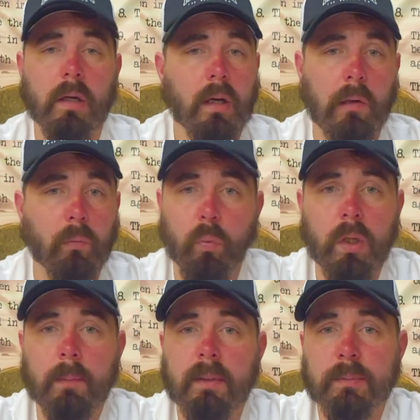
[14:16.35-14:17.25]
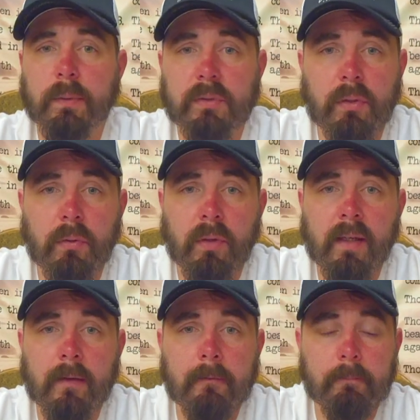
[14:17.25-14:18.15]
Or what am I supposed to do
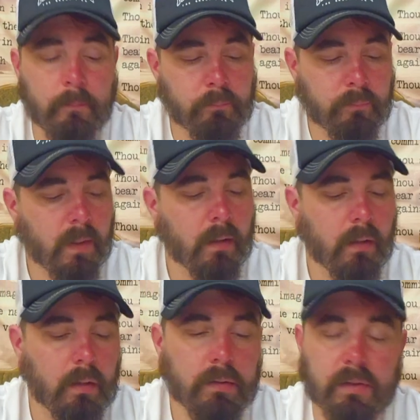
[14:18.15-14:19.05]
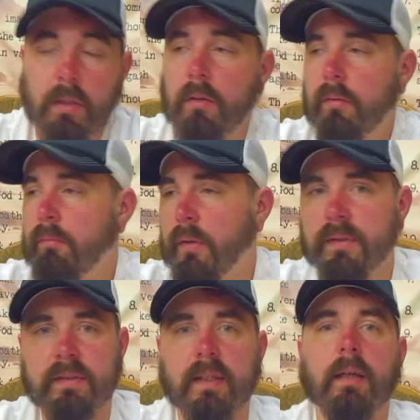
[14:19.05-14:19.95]
then? So
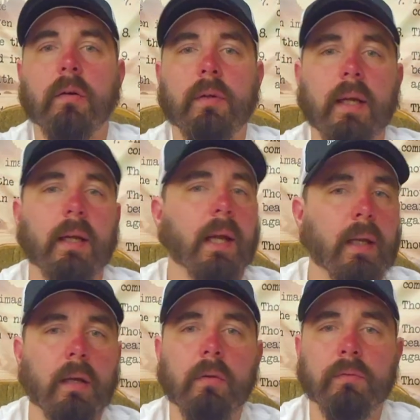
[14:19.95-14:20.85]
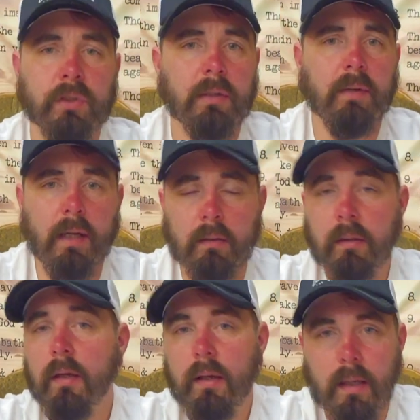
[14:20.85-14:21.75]
Moses is like, okay, hang on, chill out.
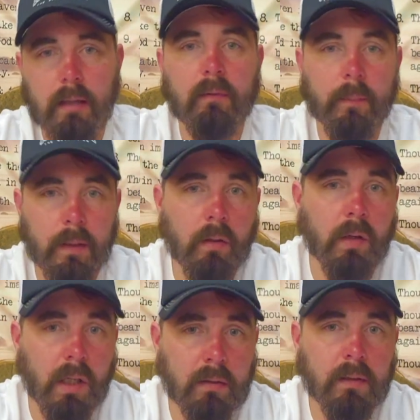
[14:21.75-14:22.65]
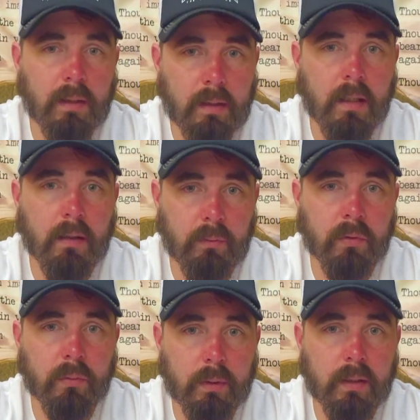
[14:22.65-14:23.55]
Let me go holler at God
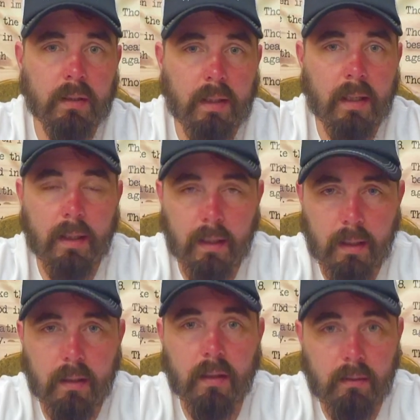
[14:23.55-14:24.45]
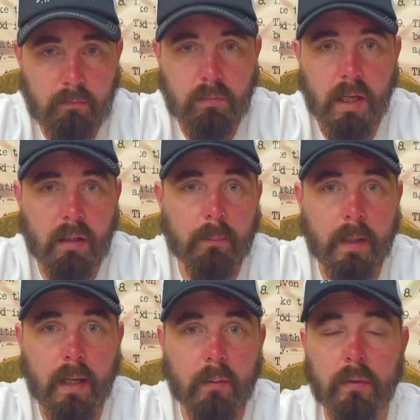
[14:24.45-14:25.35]
real quick, and I'll get
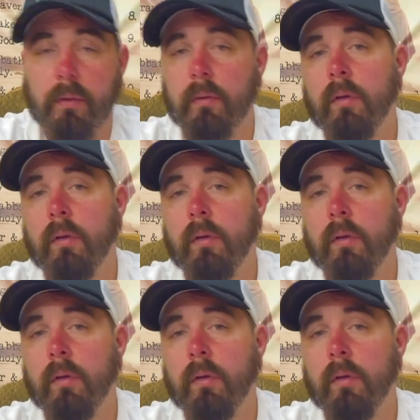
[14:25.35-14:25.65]
back with you.